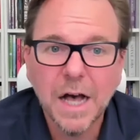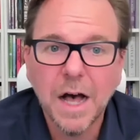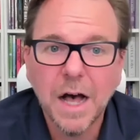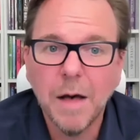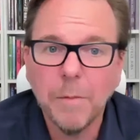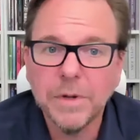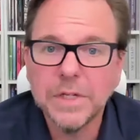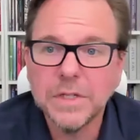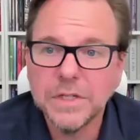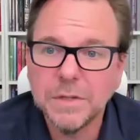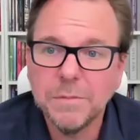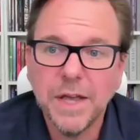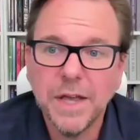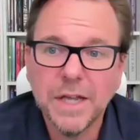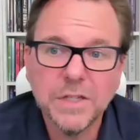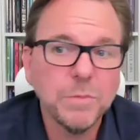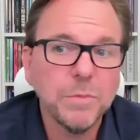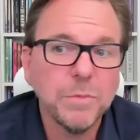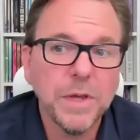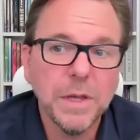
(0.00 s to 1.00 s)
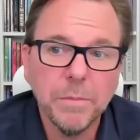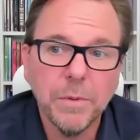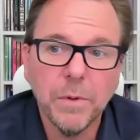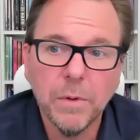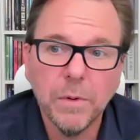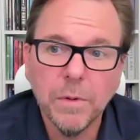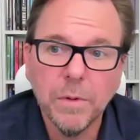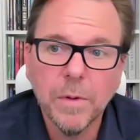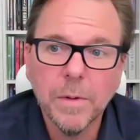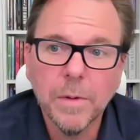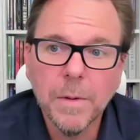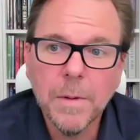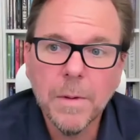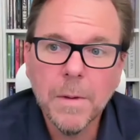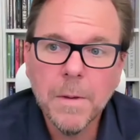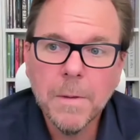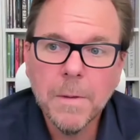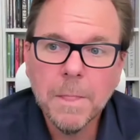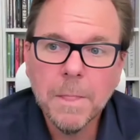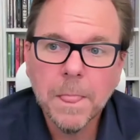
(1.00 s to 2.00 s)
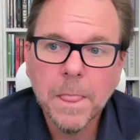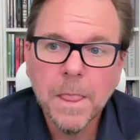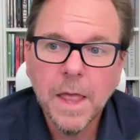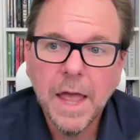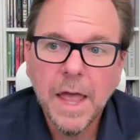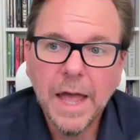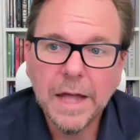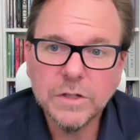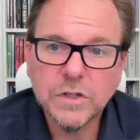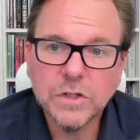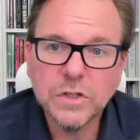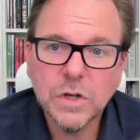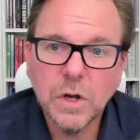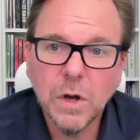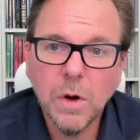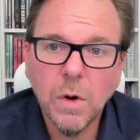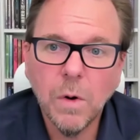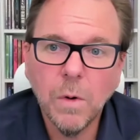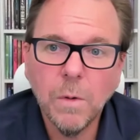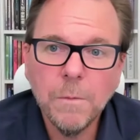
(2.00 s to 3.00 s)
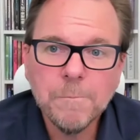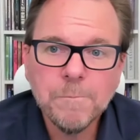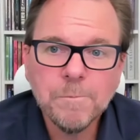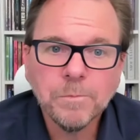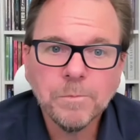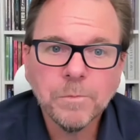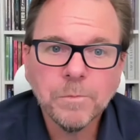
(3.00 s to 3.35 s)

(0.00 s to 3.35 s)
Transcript: competency-based people. And so